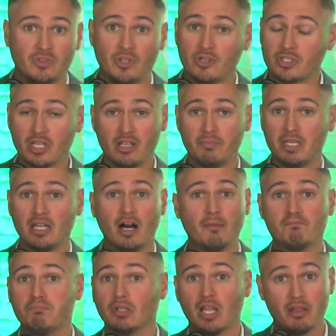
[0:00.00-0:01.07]
there's going to be
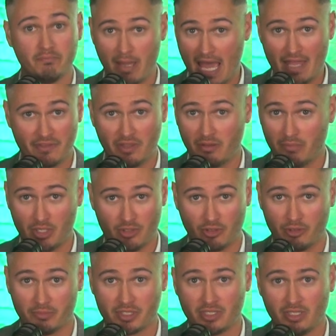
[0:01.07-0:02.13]
a bloodbath in the
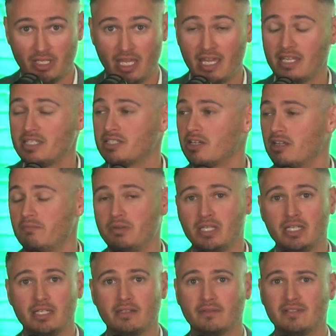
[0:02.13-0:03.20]
midterms. It is going to
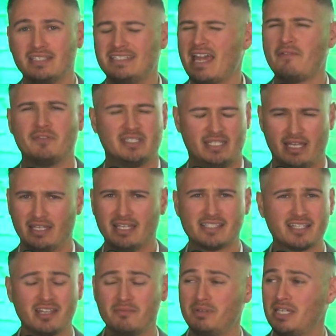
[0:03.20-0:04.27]
be devastating.
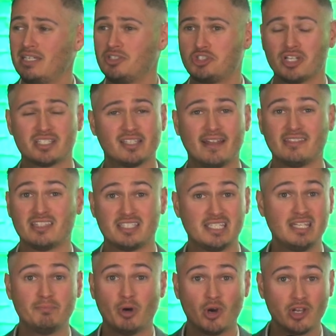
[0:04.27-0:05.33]
It's going to be just like the
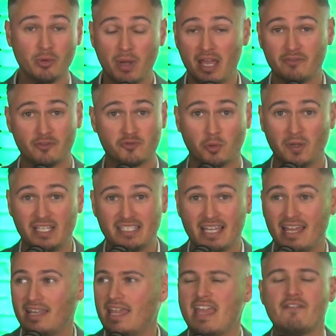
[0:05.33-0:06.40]
Tea Party wave of twenty
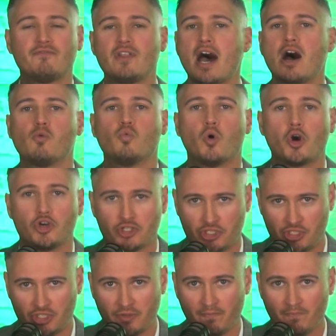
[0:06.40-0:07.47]
ten, if not
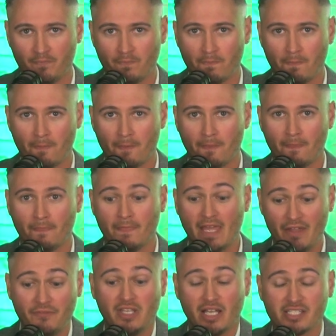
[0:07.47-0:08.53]
worse,
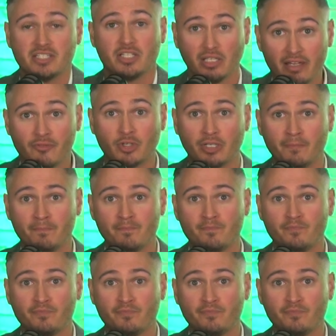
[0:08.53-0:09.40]
if he doesn't deliver.